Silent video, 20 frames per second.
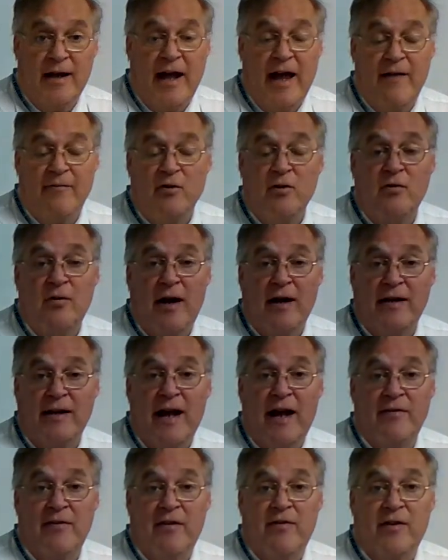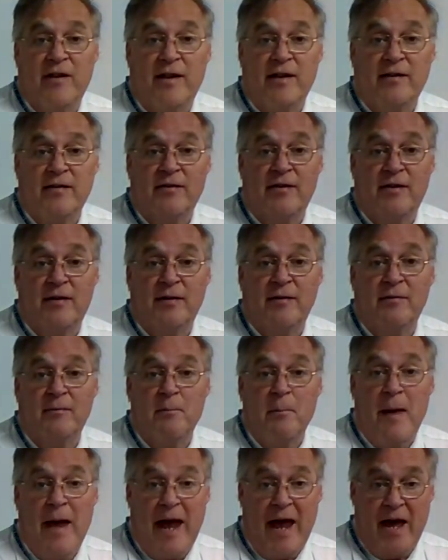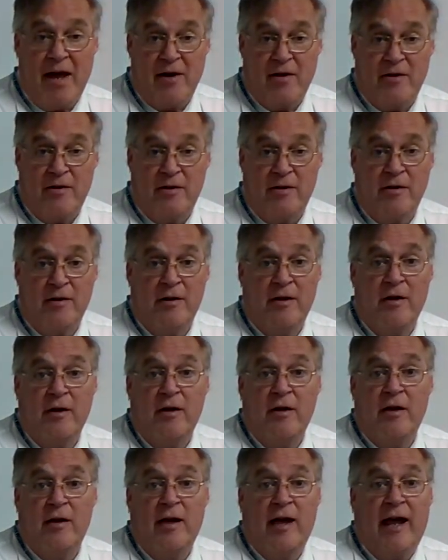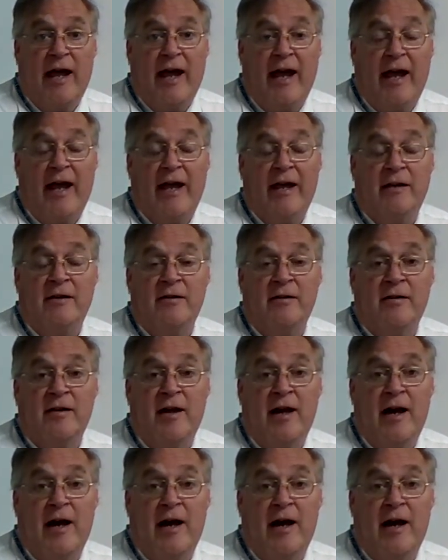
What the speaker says: have you write down the things that matter, and